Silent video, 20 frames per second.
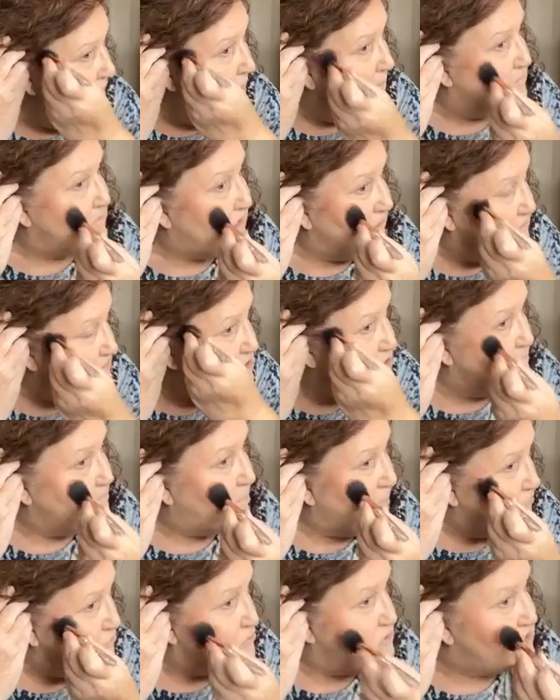I'm going
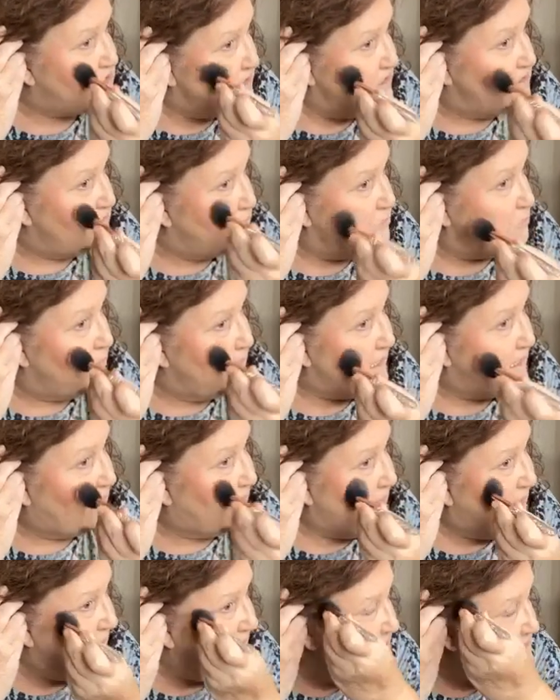to Bolton at the
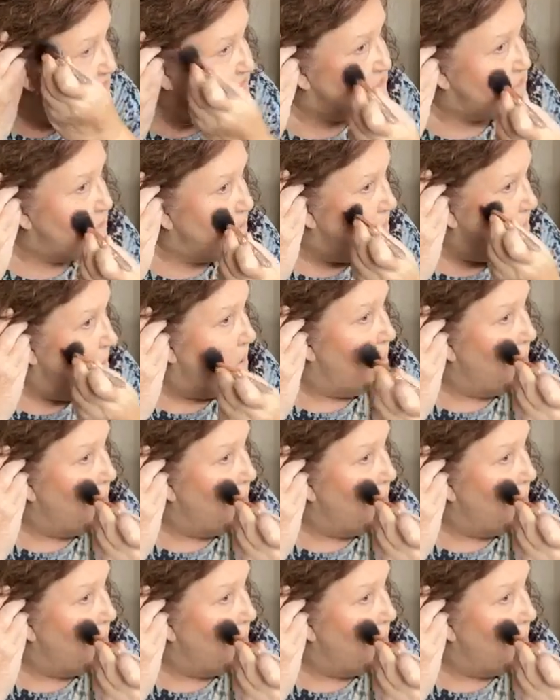weekend.